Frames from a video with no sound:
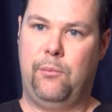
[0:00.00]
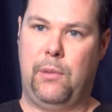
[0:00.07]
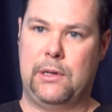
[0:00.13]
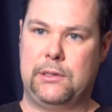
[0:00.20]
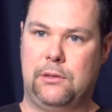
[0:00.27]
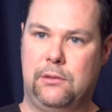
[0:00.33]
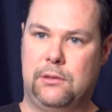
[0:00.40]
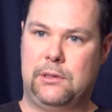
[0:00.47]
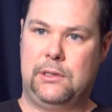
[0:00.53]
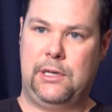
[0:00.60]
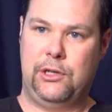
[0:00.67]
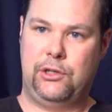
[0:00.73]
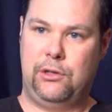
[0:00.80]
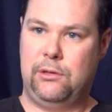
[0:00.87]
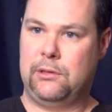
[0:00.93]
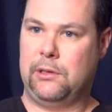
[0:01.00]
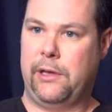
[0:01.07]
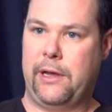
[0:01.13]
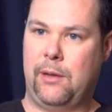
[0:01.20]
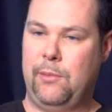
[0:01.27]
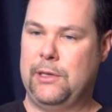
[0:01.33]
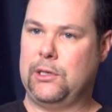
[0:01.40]
muscles, tissues,
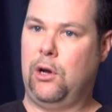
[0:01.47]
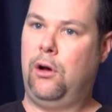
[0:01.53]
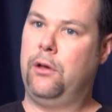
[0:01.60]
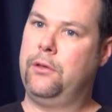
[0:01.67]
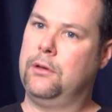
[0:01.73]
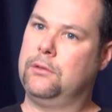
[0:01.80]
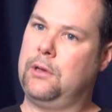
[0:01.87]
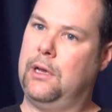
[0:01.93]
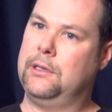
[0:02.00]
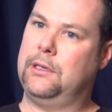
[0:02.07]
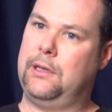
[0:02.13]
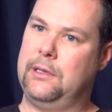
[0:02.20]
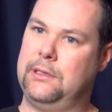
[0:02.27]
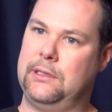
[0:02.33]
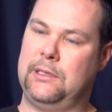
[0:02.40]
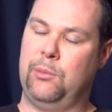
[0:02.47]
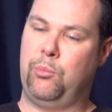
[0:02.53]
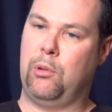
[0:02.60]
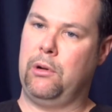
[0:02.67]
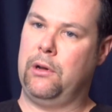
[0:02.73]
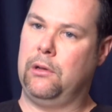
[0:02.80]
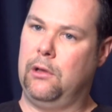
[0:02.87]
ligaments, all those kinds of things. It's
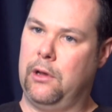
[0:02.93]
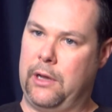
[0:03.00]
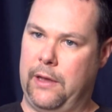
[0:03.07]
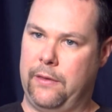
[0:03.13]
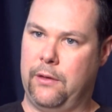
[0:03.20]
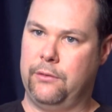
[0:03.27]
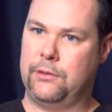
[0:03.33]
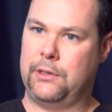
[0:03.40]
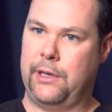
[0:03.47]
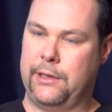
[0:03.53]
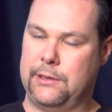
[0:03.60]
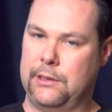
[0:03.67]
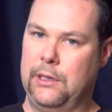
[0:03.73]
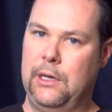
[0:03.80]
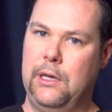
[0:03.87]
important to look at those things.